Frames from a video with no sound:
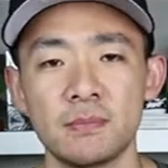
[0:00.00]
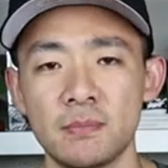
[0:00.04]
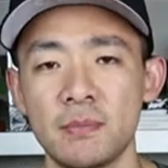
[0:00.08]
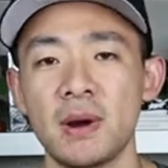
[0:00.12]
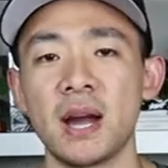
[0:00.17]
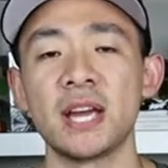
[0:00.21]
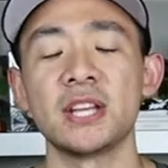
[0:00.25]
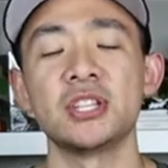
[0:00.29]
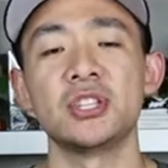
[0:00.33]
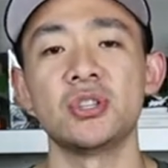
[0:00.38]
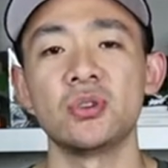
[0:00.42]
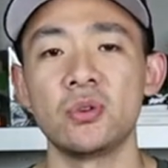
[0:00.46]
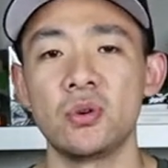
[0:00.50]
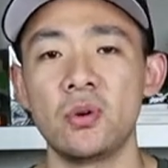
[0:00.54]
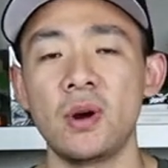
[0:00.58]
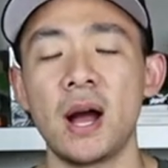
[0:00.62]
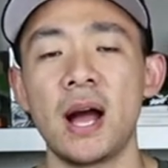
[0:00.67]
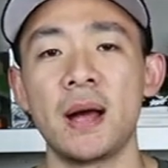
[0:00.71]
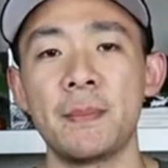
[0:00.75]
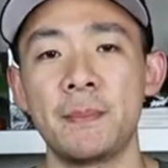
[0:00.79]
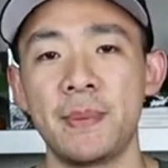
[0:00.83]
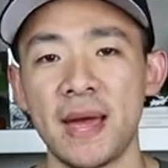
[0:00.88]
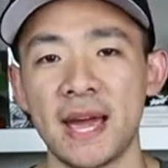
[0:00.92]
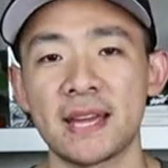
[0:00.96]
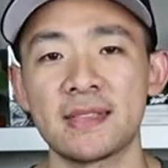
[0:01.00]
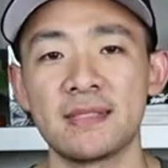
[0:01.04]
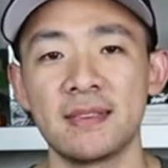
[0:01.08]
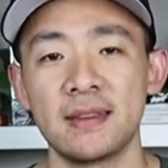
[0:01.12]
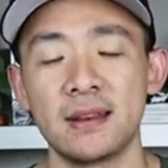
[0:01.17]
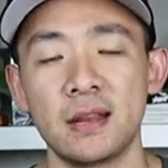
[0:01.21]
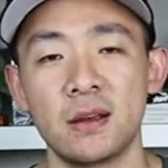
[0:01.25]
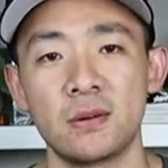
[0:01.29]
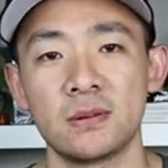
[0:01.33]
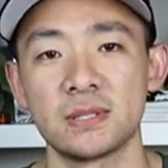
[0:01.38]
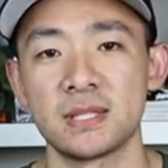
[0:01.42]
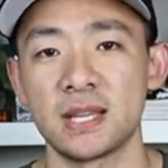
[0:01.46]
Mind you, uh, back
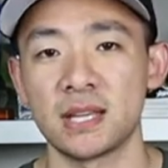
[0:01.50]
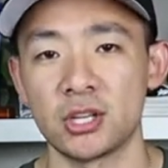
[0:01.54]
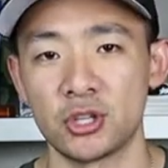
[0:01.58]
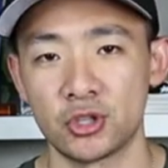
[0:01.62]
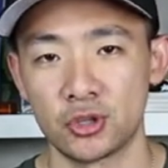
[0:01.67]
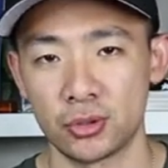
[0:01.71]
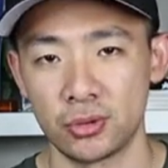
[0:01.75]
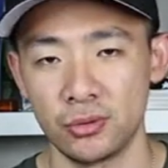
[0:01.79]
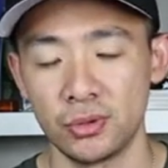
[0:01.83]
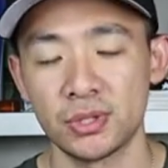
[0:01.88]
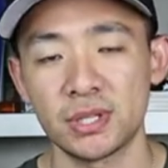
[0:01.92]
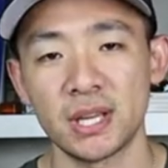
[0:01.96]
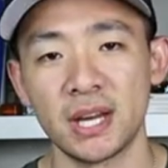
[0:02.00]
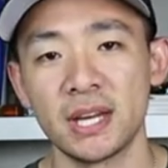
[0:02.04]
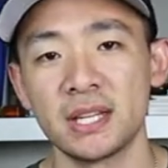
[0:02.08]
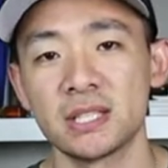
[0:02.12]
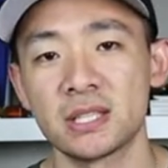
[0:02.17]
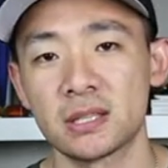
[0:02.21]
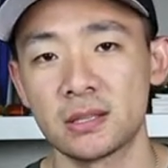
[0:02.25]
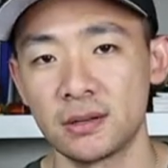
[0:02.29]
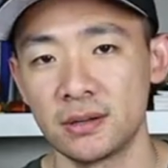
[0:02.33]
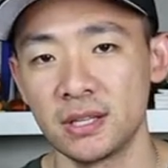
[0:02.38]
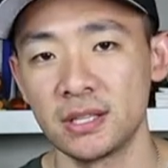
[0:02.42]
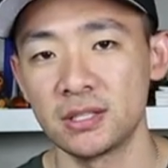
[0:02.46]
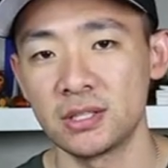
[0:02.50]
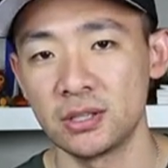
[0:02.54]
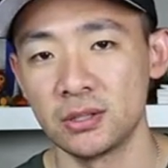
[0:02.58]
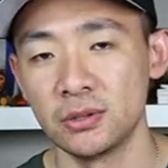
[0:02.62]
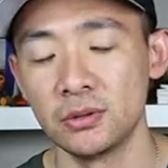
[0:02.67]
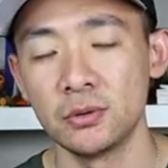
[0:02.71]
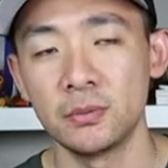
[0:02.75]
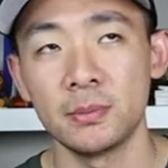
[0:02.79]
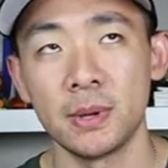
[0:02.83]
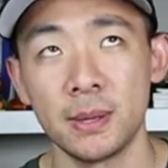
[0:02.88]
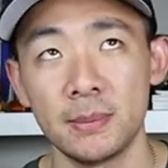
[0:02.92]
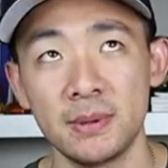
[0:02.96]
then I was like a true size
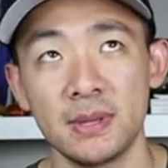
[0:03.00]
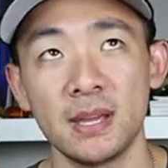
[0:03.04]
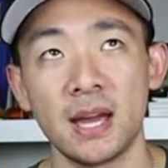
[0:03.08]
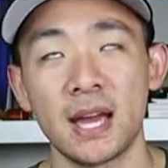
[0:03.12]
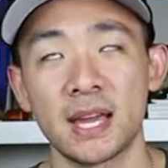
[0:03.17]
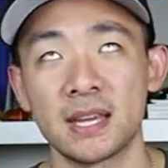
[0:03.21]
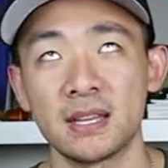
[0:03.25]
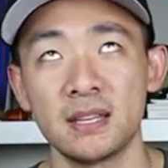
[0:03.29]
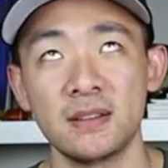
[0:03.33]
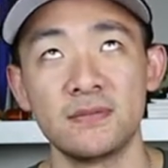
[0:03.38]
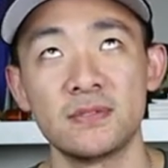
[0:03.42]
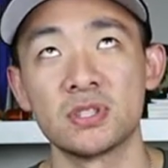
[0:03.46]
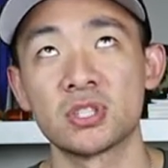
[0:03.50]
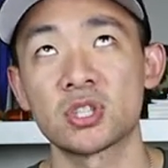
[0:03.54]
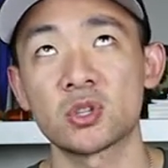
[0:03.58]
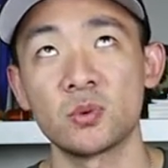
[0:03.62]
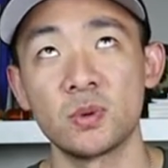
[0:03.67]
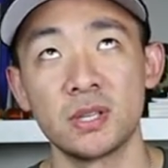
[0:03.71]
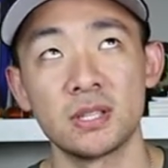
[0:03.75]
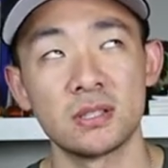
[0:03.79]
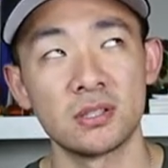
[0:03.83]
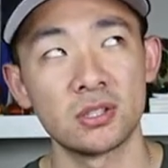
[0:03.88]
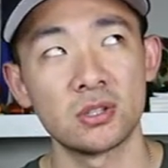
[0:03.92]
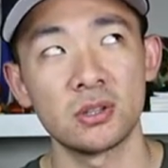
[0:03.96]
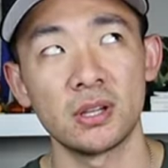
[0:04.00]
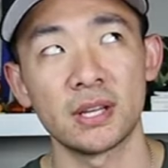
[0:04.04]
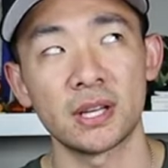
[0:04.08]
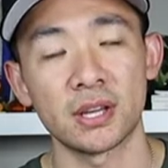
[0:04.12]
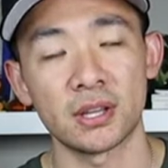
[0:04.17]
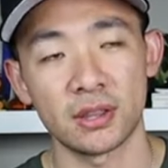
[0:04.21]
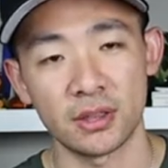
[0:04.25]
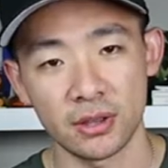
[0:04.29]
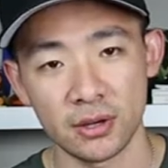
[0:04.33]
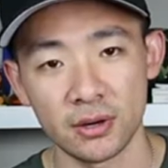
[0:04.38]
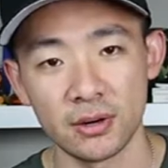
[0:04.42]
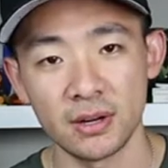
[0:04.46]
32. Maybe I can even squeeze into like
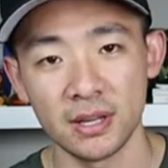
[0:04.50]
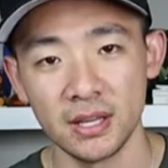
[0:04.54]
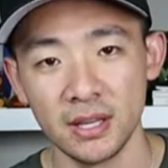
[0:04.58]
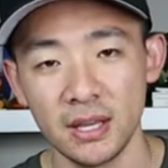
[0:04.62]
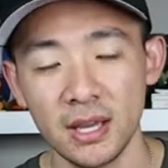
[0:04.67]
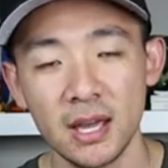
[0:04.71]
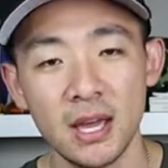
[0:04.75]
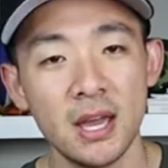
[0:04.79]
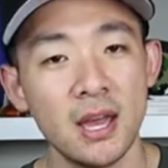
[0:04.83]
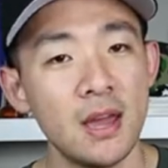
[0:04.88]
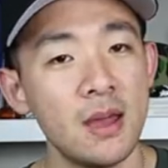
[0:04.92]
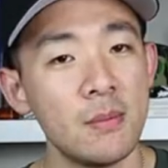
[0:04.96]
a 30.